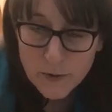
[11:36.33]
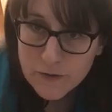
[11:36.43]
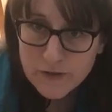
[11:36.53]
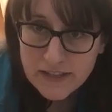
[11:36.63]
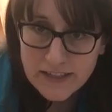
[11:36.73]

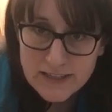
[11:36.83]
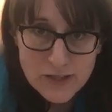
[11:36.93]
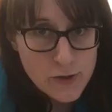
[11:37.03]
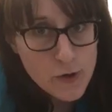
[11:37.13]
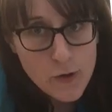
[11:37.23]
perfectly,
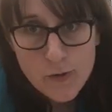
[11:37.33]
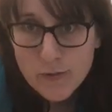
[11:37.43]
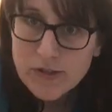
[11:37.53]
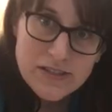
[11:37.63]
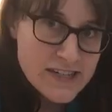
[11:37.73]
so no
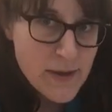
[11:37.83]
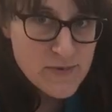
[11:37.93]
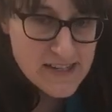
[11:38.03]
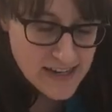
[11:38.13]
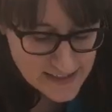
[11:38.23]

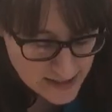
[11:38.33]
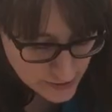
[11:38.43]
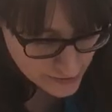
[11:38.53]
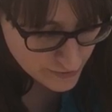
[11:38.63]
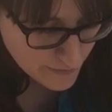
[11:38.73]
steps, nothing
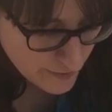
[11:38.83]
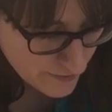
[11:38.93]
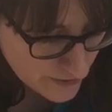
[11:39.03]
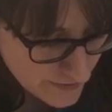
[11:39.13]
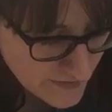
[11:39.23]
to trip
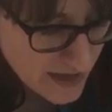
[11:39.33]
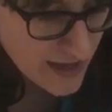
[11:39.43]
over.